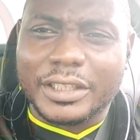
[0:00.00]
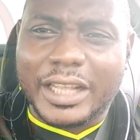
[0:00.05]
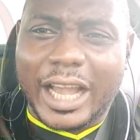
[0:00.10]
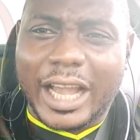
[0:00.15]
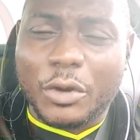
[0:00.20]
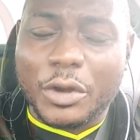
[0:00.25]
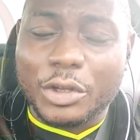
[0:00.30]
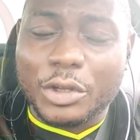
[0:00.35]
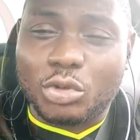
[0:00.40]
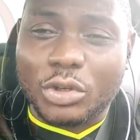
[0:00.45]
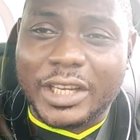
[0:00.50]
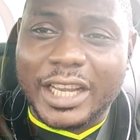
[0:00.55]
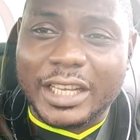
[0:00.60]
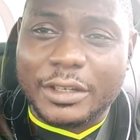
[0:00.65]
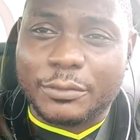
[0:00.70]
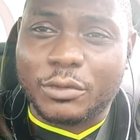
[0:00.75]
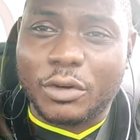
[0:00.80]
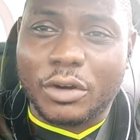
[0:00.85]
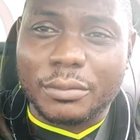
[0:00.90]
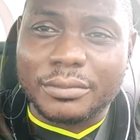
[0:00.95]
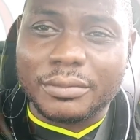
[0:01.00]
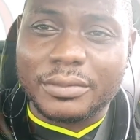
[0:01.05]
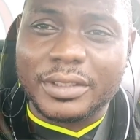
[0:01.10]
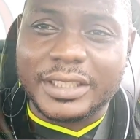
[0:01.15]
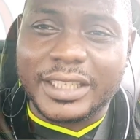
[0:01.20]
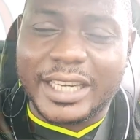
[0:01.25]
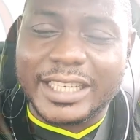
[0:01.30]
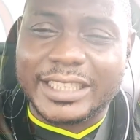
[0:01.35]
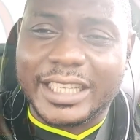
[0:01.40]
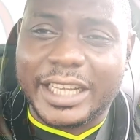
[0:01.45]
they are going to get from
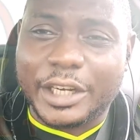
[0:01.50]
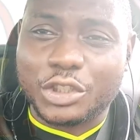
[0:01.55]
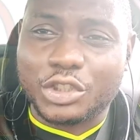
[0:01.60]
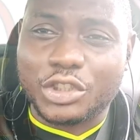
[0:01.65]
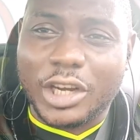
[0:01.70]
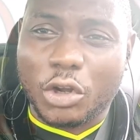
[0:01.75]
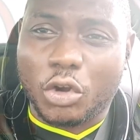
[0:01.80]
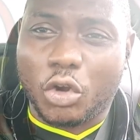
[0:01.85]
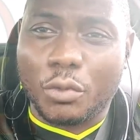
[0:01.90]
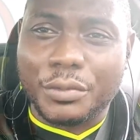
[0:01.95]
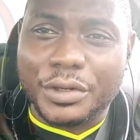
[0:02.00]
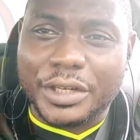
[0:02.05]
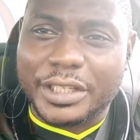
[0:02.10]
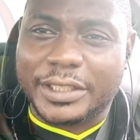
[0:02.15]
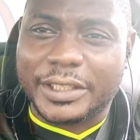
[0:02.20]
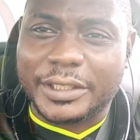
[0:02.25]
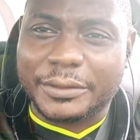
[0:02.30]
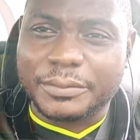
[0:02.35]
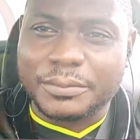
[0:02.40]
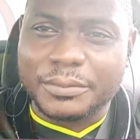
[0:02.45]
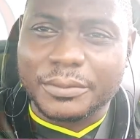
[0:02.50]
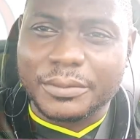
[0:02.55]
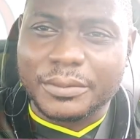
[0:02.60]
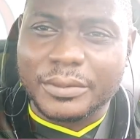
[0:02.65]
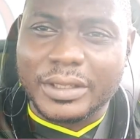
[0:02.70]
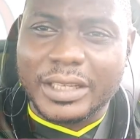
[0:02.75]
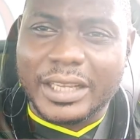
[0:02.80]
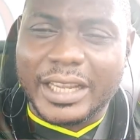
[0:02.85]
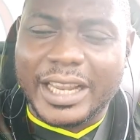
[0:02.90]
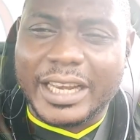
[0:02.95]
the international community
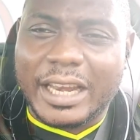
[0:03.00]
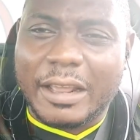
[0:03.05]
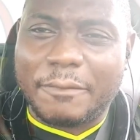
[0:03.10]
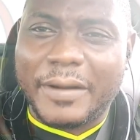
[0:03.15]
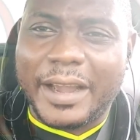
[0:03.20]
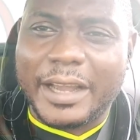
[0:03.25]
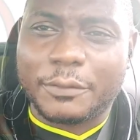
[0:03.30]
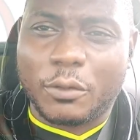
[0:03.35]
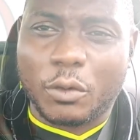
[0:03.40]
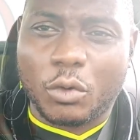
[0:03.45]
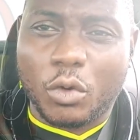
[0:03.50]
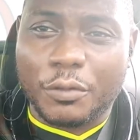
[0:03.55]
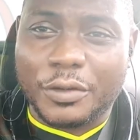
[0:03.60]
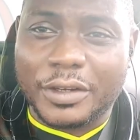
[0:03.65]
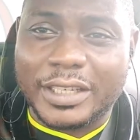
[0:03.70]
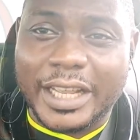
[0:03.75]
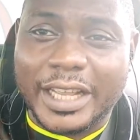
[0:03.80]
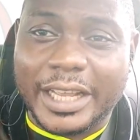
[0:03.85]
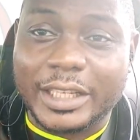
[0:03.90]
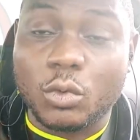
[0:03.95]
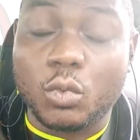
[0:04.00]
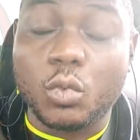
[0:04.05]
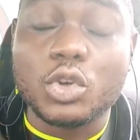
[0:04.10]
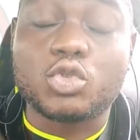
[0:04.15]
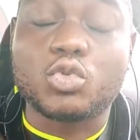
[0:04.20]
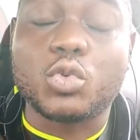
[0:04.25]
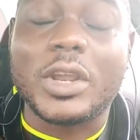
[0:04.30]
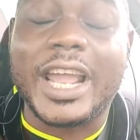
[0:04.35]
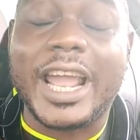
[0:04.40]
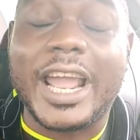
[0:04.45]
in the fight for COVID-19,
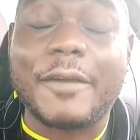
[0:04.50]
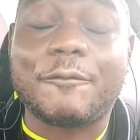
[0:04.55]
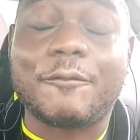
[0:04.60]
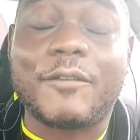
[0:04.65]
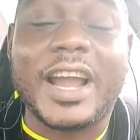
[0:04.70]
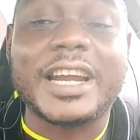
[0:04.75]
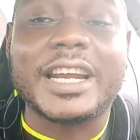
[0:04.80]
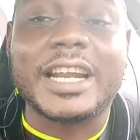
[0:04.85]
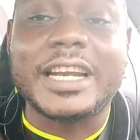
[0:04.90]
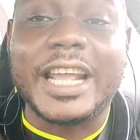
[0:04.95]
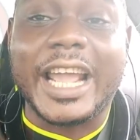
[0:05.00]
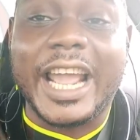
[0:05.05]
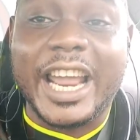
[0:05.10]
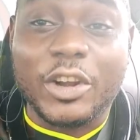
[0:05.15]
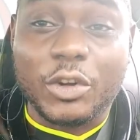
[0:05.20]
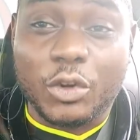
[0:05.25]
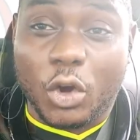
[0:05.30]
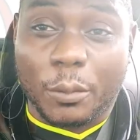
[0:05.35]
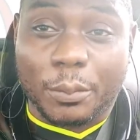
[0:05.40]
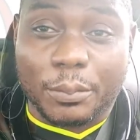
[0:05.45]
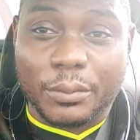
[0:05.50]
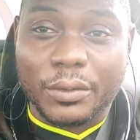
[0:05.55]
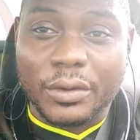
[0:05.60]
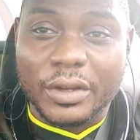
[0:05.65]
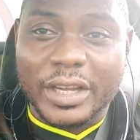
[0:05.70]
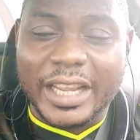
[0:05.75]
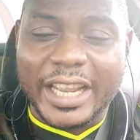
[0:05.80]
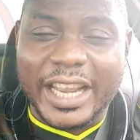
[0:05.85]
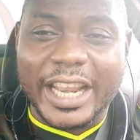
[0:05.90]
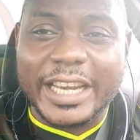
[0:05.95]
which will finally end up
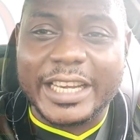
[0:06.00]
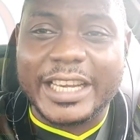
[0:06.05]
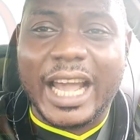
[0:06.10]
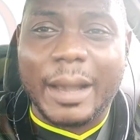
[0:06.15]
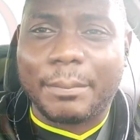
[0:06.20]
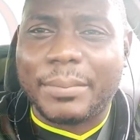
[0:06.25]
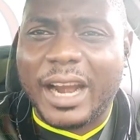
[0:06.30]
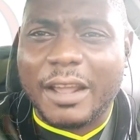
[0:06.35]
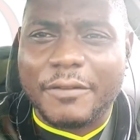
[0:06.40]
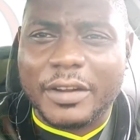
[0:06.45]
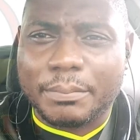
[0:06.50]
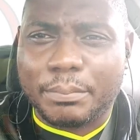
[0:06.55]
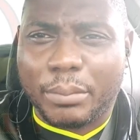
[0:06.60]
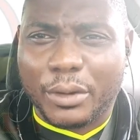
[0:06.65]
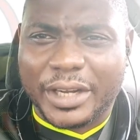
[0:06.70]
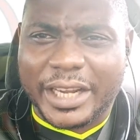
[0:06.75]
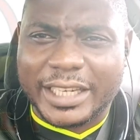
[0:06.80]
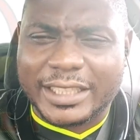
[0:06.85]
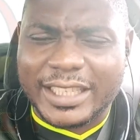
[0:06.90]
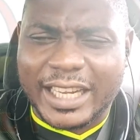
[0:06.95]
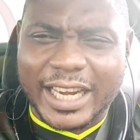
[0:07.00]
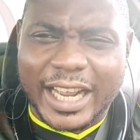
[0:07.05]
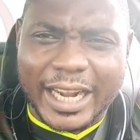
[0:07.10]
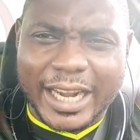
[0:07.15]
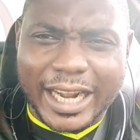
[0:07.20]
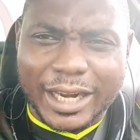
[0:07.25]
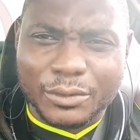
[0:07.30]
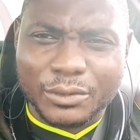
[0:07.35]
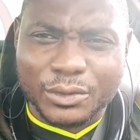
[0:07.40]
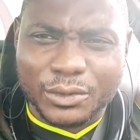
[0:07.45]
in their private pockets and
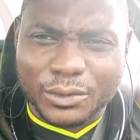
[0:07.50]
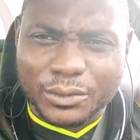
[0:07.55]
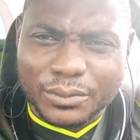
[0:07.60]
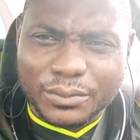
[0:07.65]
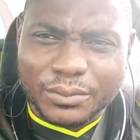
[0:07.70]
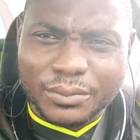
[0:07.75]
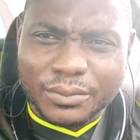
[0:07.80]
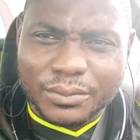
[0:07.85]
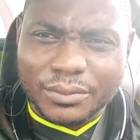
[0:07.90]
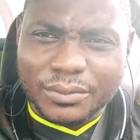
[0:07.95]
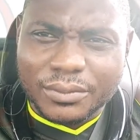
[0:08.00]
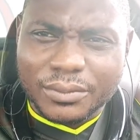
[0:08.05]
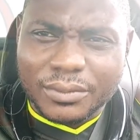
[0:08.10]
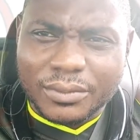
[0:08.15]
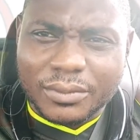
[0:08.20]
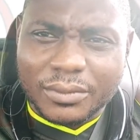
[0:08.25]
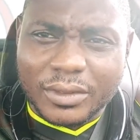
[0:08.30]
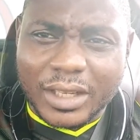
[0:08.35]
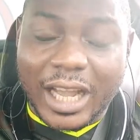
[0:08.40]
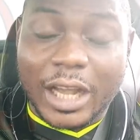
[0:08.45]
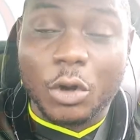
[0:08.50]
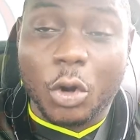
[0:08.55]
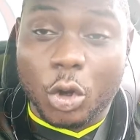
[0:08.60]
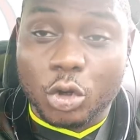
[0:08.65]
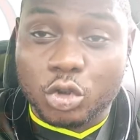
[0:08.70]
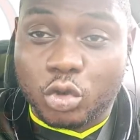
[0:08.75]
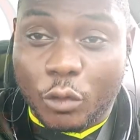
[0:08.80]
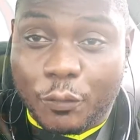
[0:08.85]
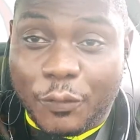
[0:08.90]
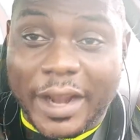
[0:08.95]
accounts, and
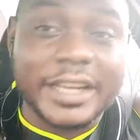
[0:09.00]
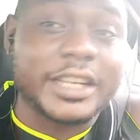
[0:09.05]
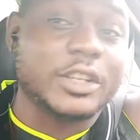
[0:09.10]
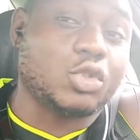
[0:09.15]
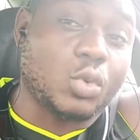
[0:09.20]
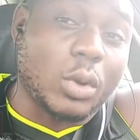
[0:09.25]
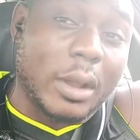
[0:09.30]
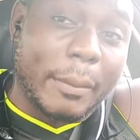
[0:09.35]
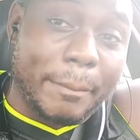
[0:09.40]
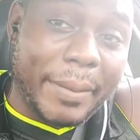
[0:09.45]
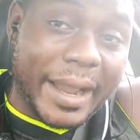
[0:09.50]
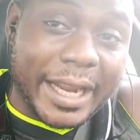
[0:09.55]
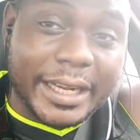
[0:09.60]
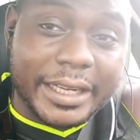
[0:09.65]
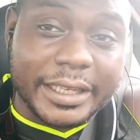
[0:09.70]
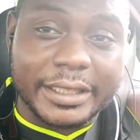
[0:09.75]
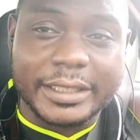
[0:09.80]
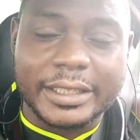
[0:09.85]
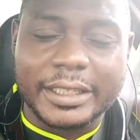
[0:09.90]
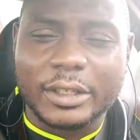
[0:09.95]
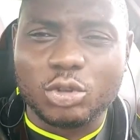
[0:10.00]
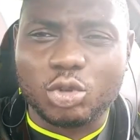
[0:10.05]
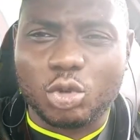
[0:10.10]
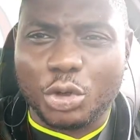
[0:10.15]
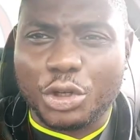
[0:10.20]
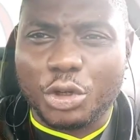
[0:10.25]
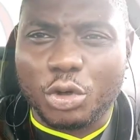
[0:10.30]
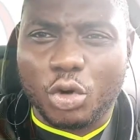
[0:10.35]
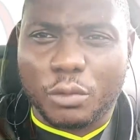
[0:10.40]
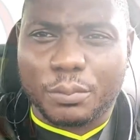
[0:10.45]
also find its way back
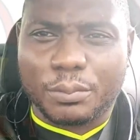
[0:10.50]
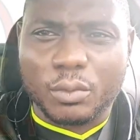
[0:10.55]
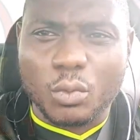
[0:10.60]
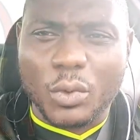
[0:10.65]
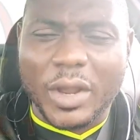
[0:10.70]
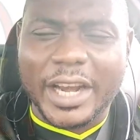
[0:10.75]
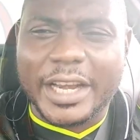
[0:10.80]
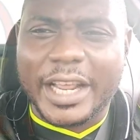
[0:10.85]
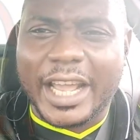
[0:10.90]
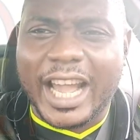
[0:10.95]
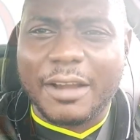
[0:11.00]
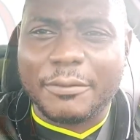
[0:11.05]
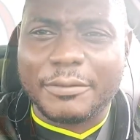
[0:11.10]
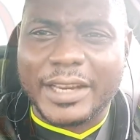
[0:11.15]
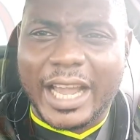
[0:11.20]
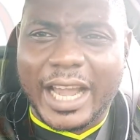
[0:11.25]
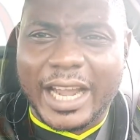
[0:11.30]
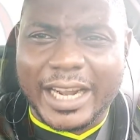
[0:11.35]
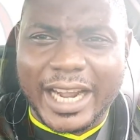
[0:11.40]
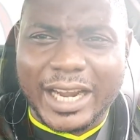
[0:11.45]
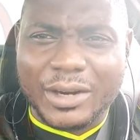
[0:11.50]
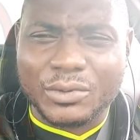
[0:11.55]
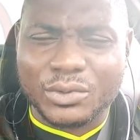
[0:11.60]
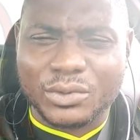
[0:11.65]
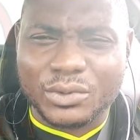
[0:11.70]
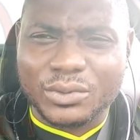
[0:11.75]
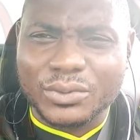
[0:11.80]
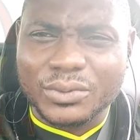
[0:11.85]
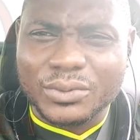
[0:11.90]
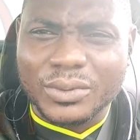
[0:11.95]
to Europe where they have their
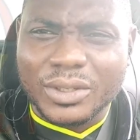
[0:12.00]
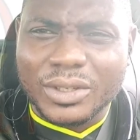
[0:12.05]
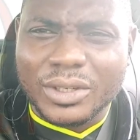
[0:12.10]
accounts.